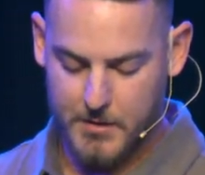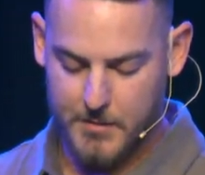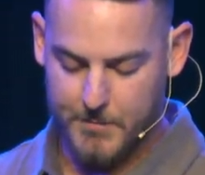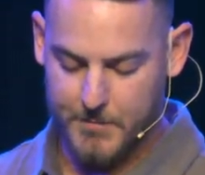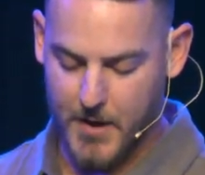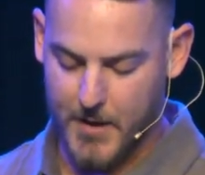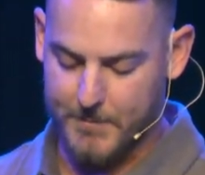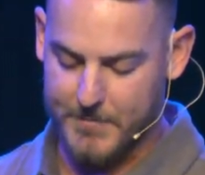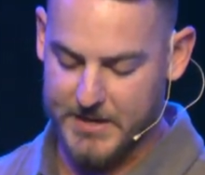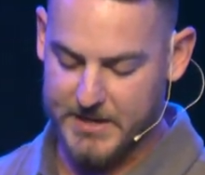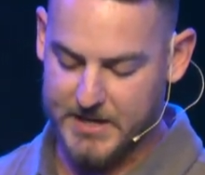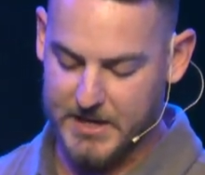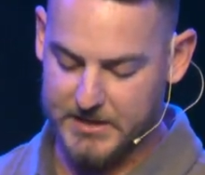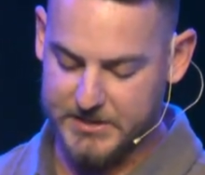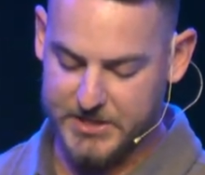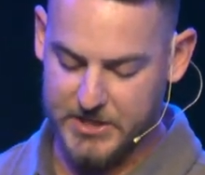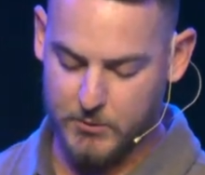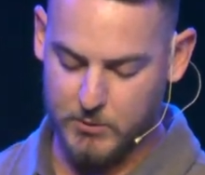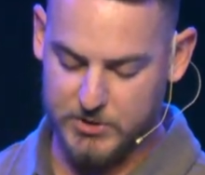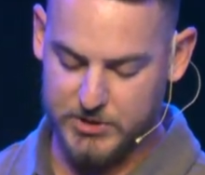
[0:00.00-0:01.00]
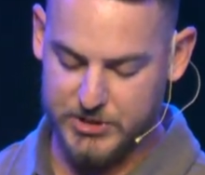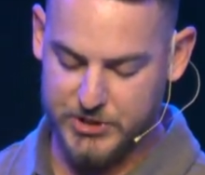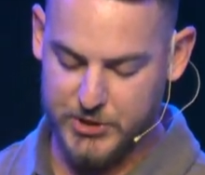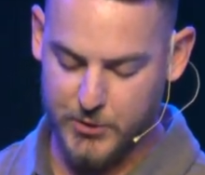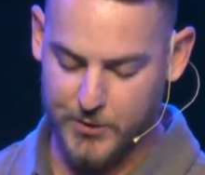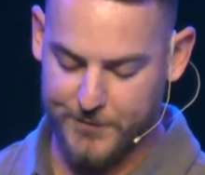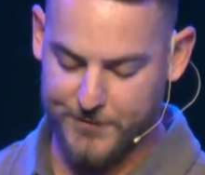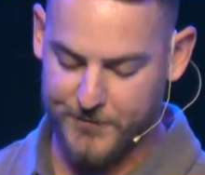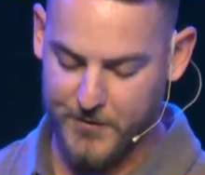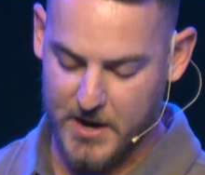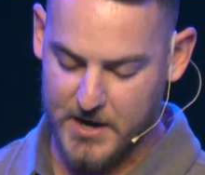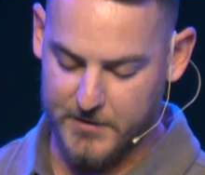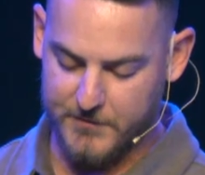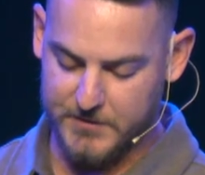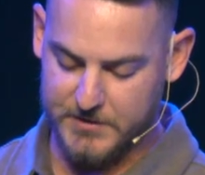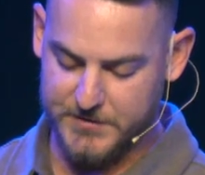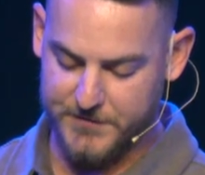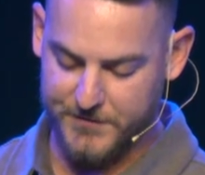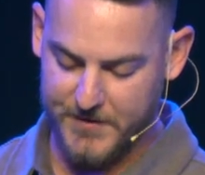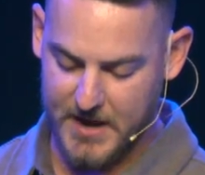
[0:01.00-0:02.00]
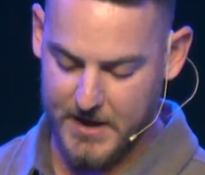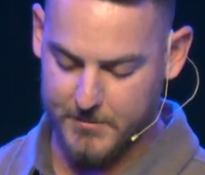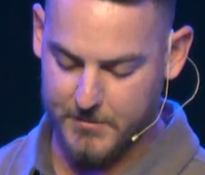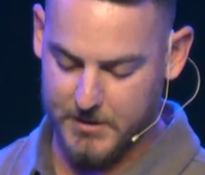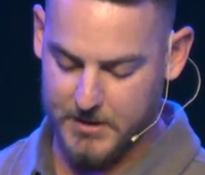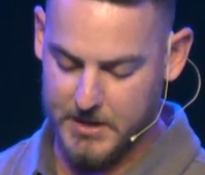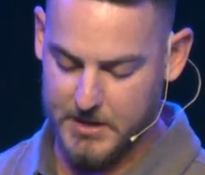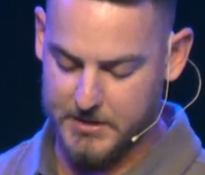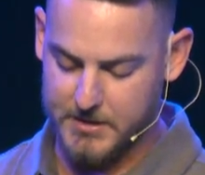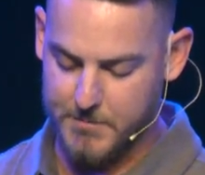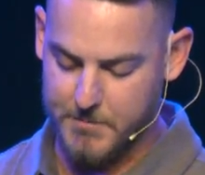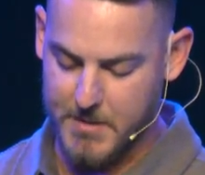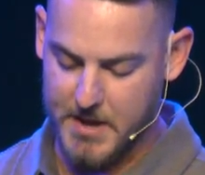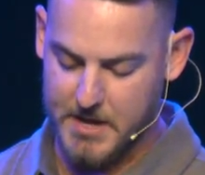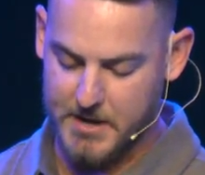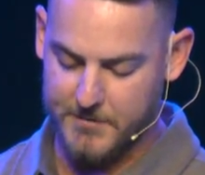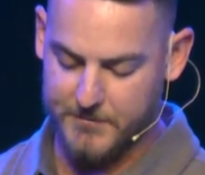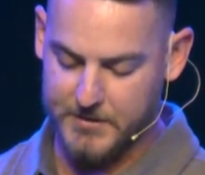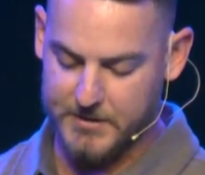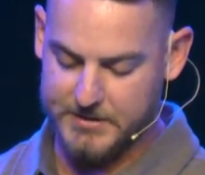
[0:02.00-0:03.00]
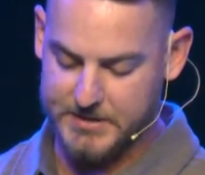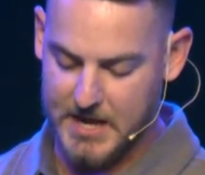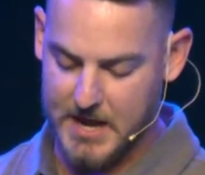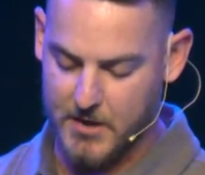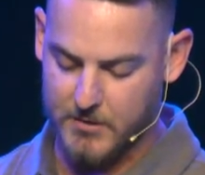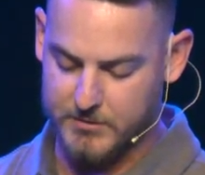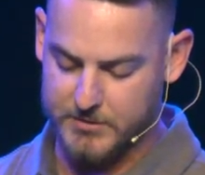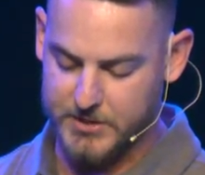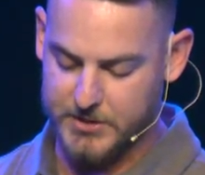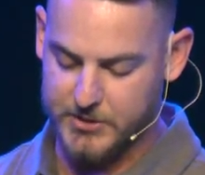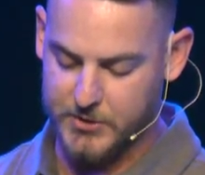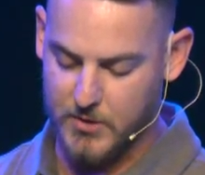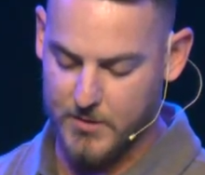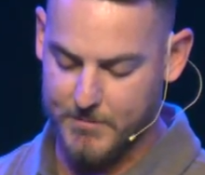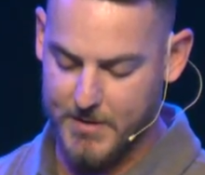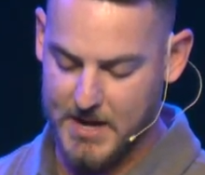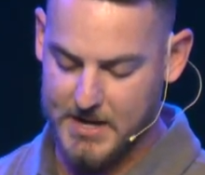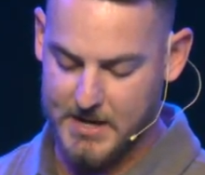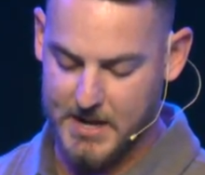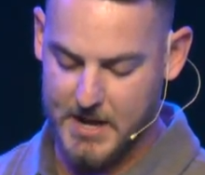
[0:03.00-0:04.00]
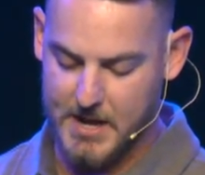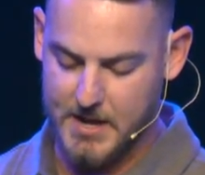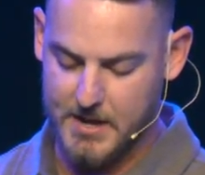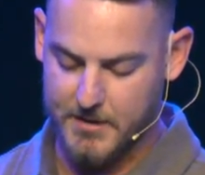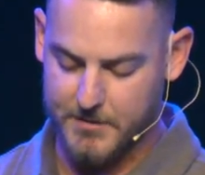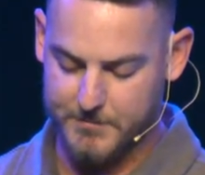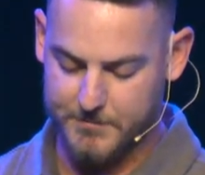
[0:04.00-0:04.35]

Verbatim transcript: But because he was too afraid of his family and the men of the town to do it by day,